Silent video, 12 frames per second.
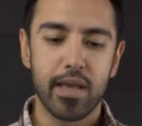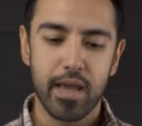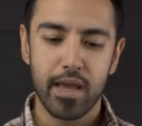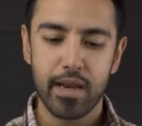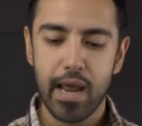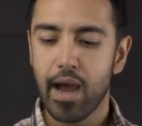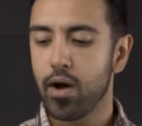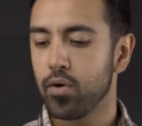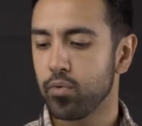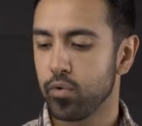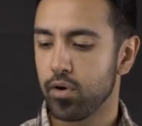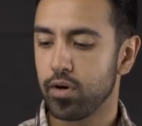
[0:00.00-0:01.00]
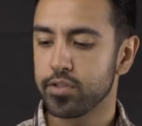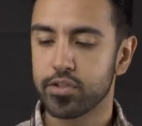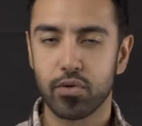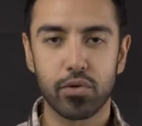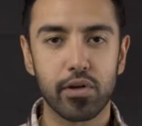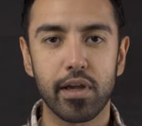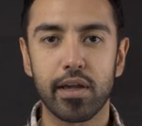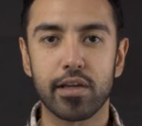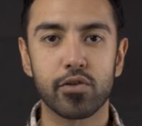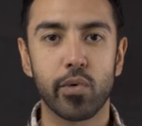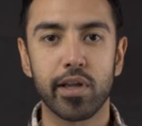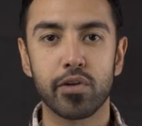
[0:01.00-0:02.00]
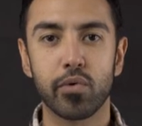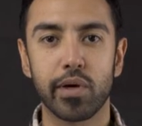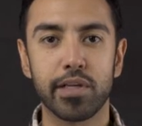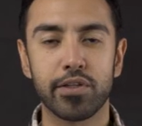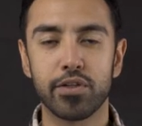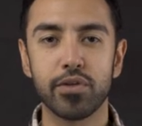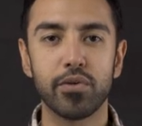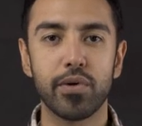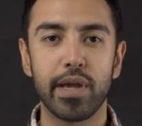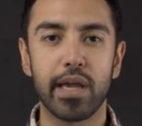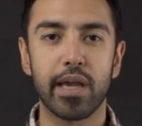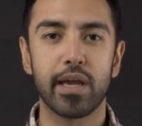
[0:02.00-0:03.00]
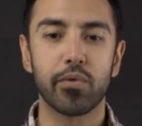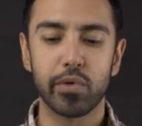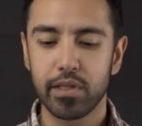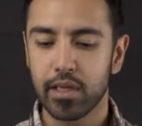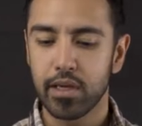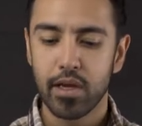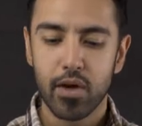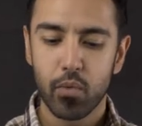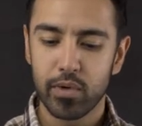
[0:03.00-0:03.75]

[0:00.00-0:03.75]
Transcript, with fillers: And now we're also looking at twenty twenty-two and really